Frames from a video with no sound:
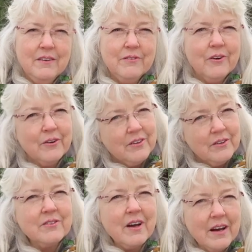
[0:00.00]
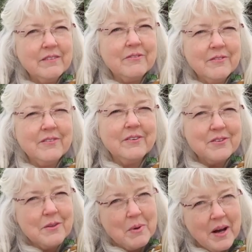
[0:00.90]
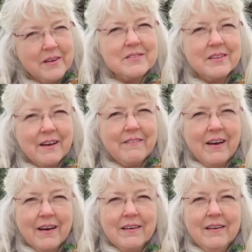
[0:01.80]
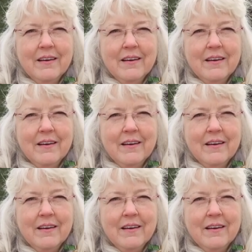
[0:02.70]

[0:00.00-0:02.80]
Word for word: you've heard those kind of, those are the buyers that I've had.